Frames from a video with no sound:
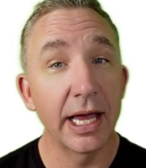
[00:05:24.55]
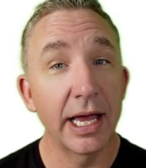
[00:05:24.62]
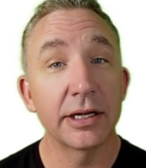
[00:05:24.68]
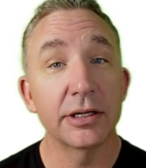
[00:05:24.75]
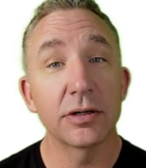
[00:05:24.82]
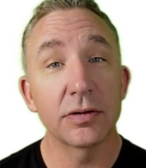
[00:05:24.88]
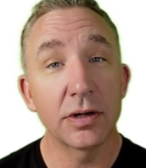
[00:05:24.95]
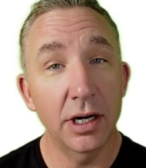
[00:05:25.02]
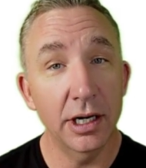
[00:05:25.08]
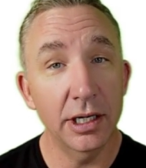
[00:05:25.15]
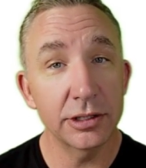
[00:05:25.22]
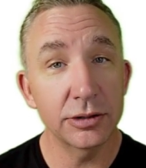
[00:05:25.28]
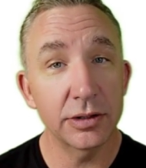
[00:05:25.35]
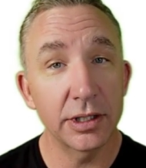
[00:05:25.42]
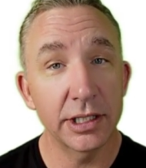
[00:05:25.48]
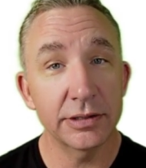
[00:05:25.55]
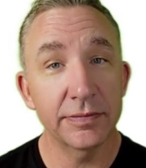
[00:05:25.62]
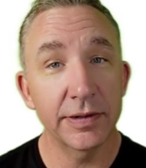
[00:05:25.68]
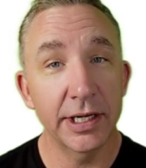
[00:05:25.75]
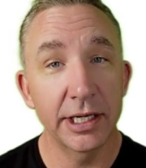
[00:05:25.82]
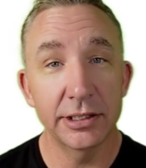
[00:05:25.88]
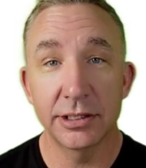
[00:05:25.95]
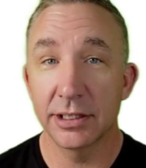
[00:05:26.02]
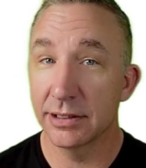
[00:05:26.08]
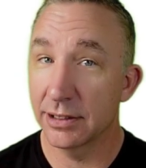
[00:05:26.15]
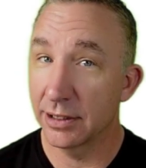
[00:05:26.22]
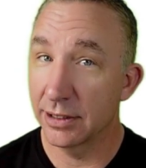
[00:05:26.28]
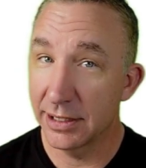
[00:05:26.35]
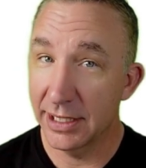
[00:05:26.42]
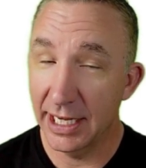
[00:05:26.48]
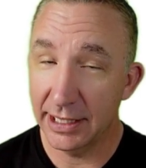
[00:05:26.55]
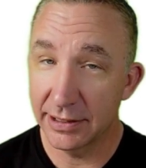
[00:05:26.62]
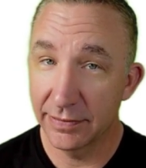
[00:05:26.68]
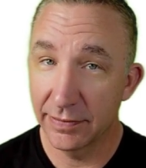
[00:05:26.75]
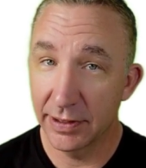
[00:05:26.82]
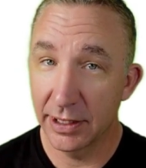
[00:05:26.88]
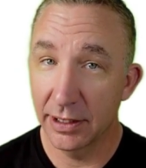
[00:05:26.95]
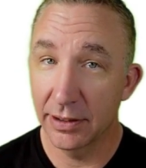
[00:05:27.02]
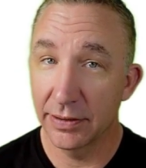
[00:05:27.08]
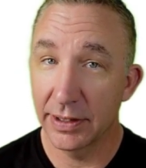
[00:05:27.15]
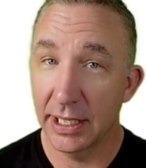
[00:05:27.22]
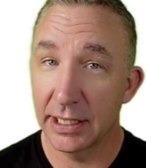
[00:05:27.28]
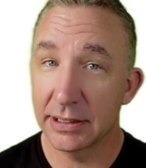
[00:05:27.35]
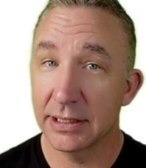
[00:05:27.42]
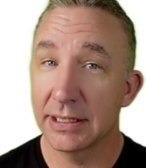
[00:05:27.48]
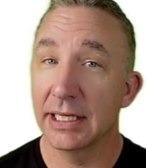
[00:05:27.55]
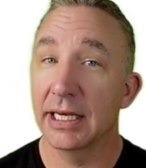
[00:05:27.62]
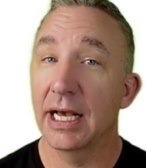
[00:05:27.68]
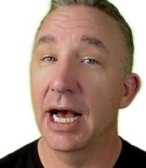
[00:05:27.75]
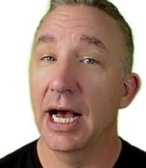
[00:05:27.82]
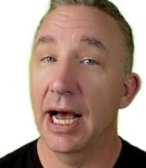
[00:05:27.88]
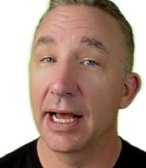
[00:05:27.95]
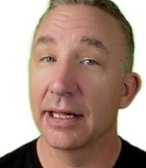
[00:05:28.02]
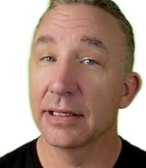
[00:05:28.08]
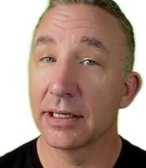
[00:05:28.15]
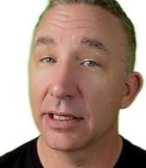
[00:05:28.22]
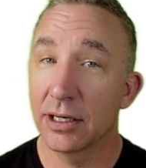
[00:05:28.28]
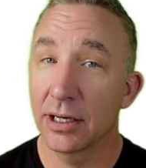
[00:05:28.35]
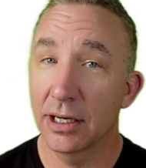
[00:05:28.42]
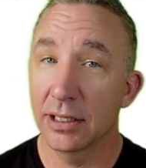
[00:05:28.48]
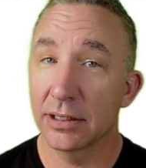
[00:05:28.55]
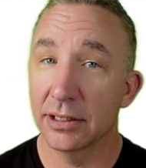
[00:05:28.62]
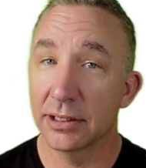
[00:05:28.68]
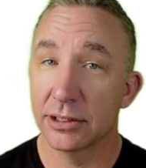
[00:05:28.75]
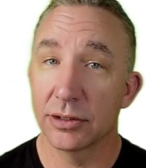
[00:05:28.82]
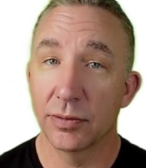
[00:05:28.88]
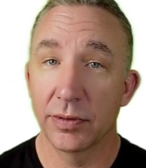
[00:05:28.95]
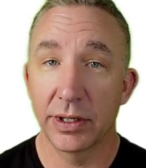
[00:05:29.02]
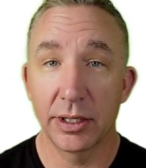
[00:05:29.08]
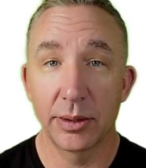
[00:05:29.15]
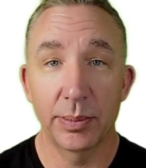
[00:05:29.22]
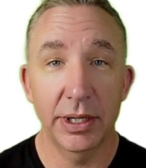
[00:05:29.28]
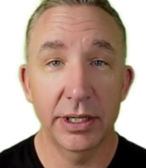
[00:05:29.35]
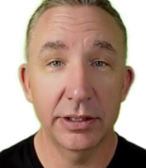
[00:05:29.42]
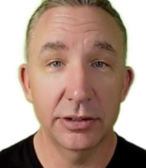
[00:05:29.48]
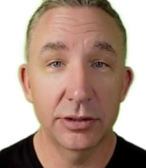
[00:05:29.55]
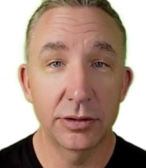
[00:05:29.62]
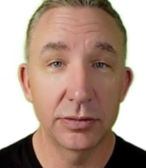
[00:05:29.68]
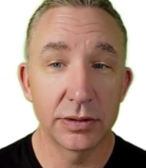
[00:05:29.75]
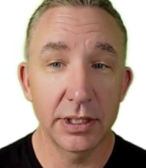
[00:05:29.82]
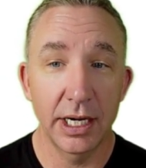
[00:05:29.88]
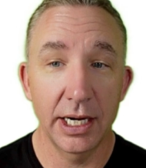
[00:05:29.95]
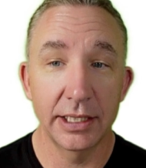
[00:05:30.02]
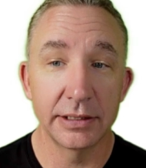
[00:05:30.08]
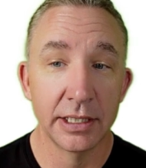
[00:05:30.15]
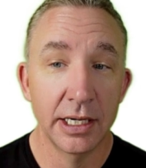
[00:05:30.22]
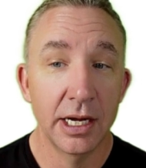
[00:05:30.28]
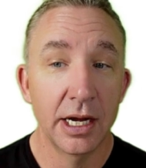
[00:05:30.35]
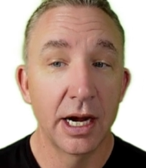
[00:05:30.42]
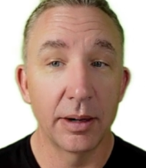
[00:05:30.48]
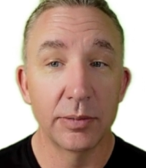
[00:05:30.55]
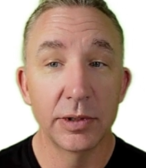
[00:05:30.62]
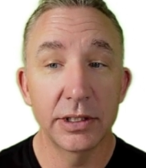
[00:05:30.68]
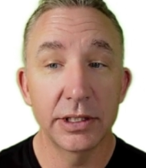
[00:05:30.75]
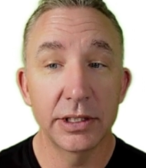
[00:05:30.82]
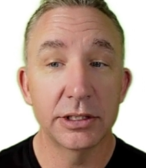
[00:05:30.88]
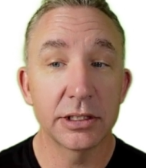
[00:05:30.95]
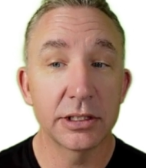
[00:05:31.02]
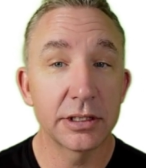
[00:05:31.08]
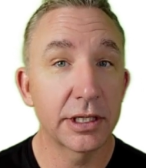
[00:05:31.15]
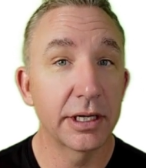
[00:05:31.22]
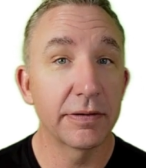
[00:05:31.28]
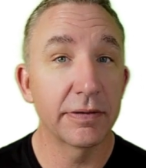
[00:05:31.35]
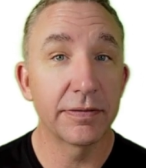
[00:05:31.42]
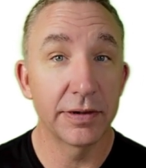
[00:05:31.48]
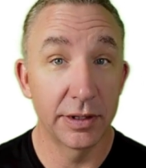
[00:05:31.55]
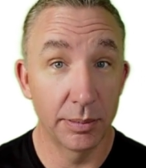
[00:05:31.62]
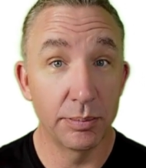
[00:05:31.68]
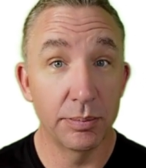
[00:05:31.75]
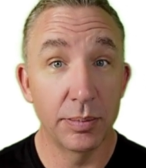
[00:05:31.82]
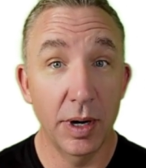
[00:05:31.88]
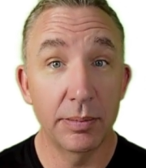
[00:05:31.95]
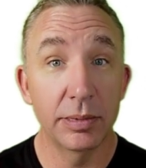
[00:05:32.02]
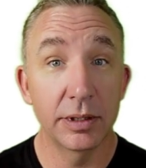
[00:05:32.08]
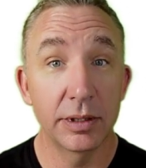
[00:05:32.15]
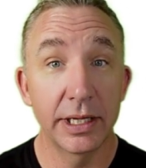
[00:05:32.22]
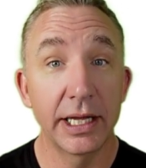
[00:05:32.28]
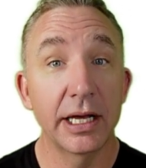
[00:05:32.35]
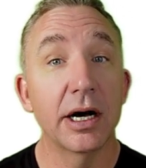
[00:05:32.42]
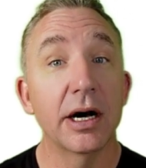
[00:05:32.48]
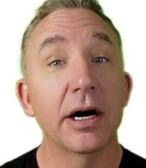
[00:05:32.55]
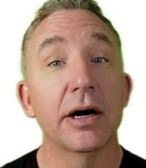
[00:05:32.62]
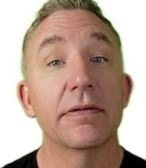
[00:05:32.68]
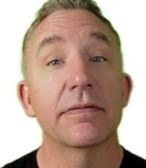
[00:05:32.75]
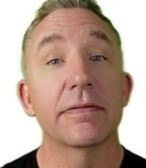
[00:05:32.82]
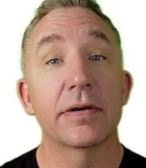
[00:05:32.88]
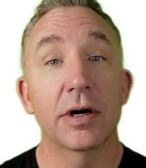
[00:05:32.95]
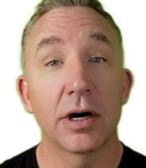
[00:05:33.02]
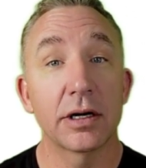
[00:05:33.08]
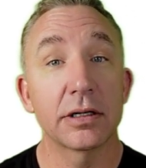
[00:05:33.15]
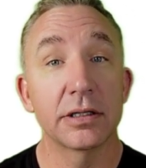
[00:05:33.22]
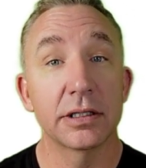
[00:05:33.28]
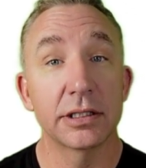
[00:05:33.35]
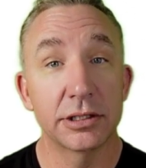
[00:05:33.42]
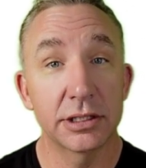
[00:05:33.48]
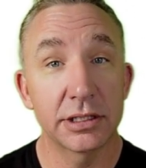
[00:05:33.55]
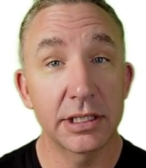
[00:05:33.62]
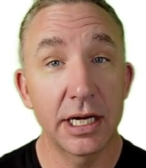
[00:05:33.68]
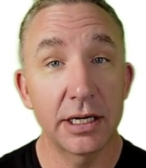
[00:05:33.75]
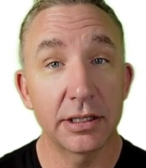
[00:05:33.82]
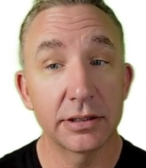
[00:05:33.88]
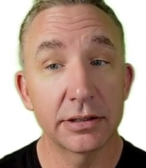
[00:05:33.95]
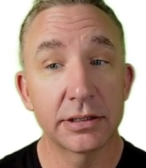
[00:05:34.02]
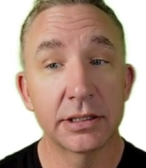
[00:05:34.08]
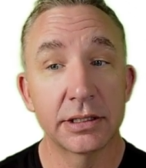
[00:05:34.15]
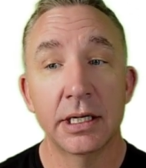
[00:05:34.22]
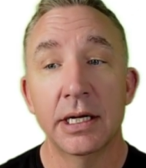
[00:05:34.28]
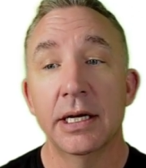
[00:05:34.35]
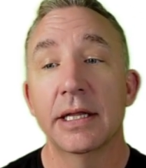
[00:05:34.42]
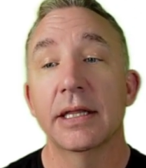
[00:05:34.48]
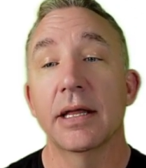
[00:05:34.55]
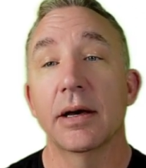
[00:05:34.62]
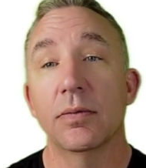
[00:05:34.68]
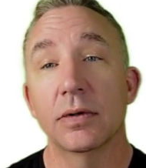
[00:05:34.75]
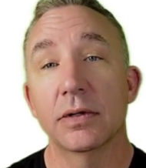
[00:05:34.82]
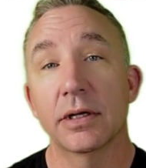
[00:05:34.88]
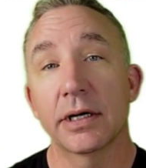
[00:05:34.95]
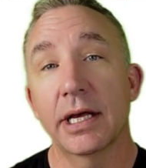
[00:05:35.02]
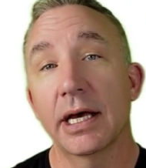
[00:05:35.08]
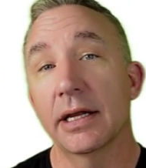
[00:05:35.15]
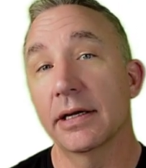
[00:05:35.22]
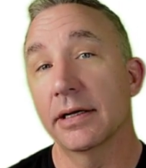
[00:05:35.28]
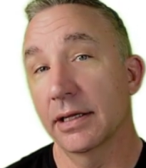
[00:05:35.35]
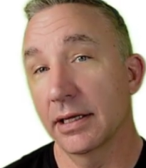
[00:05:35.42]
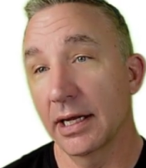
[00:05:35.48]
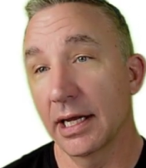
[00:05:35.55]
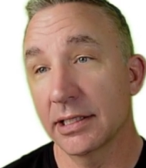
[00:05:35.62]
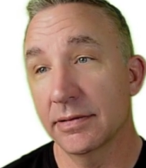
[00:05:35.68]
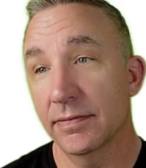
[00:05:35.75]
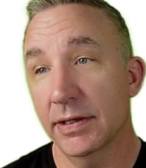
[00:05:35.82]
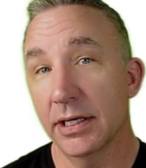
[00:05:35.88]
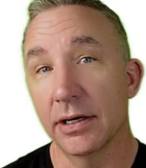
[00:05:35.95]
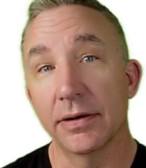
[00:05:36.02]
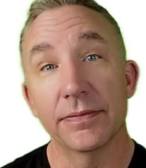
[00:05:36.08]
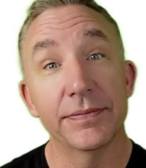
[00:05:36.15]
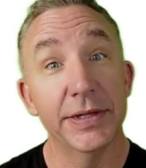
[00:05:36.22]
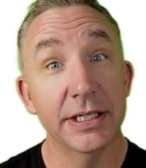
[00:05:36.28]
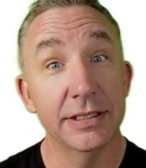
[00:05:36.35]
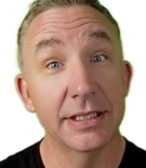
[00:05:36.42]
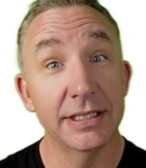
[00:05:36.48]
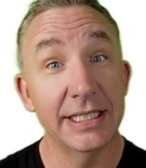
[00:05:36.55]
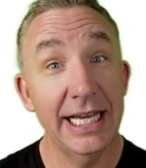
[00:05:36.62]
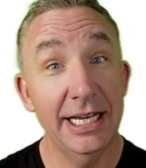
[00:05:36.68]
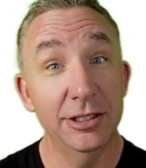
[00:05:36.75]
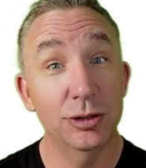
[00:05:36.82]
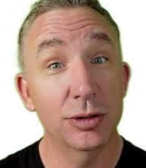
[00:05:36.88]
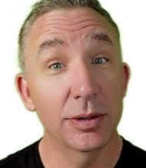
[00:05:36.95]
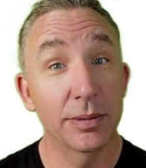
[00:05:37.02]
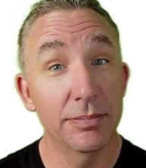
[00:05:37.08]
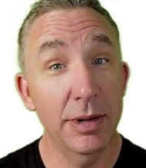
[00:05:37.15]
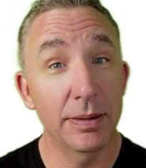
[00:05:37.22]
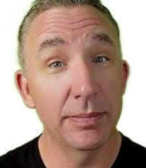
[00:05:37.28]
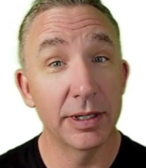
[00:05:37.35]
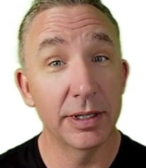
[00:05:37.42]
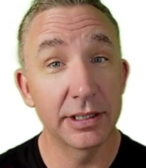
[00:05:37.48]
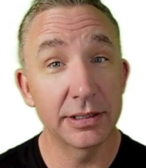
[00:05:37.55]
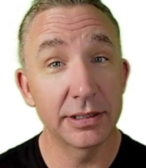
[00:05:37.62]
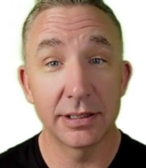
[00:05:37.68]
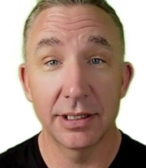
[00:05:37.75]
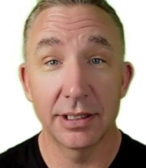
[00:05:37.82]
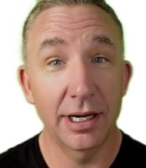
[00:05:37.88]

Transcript: Endochondral ossification is our next video, and that's seeing hyaline cartilage. So when we compare the two slides, I'm really just looking for the bubbling of cartilage cells that we'll look at in the next video. This is intramembranous